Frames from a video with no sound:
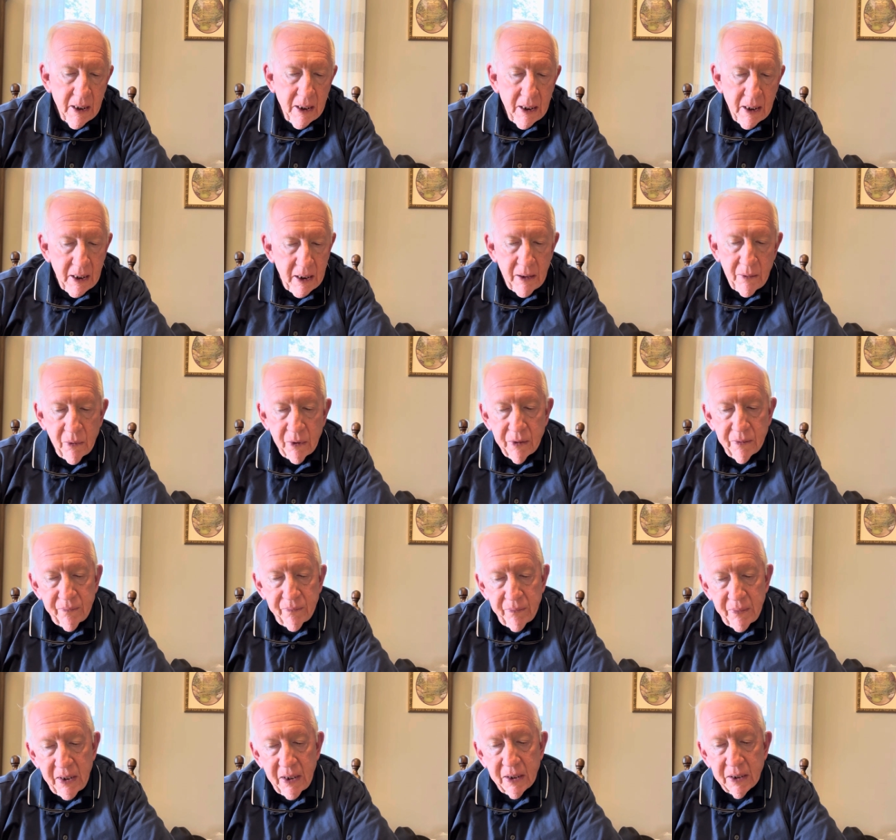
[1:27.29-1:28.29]
he would have
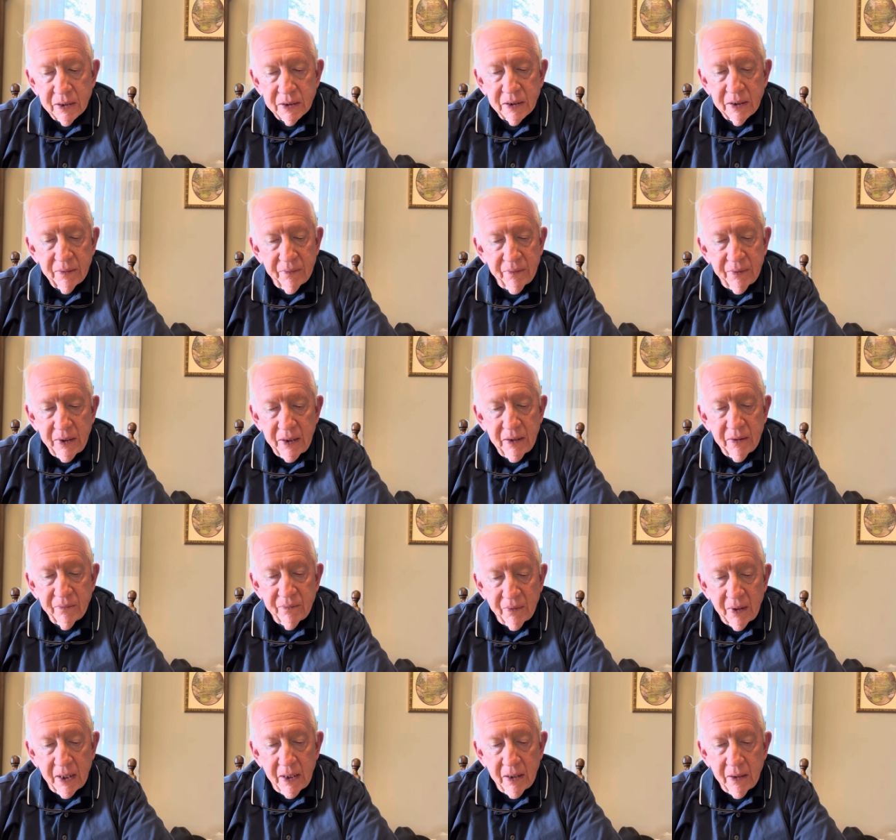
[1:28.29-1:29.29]
missed if he had
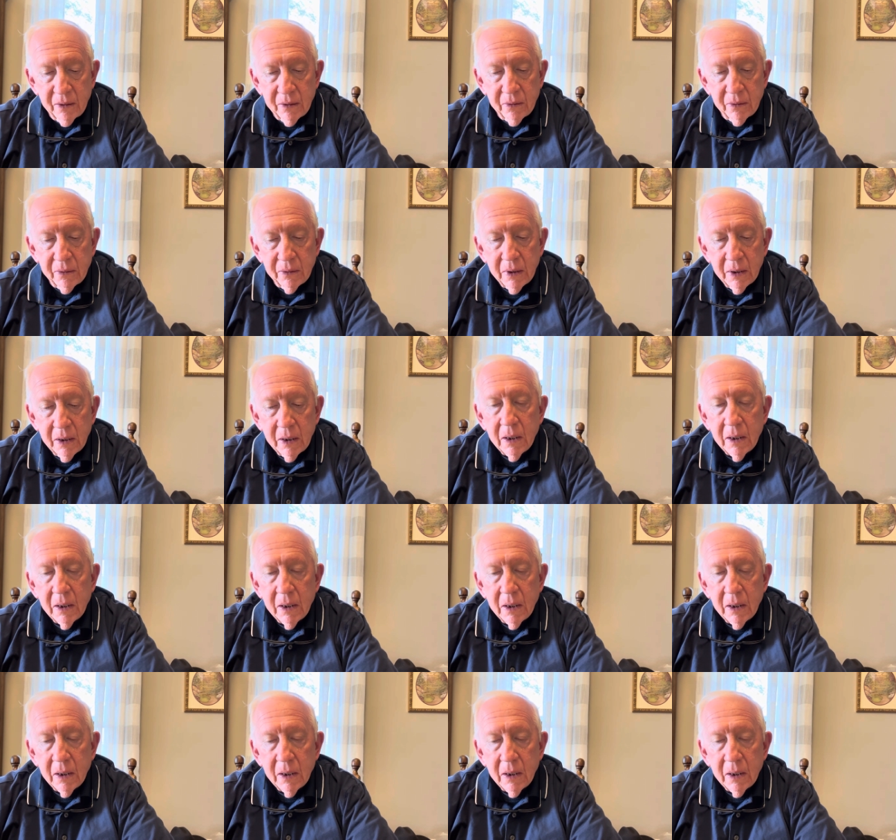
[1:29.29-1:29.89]
failed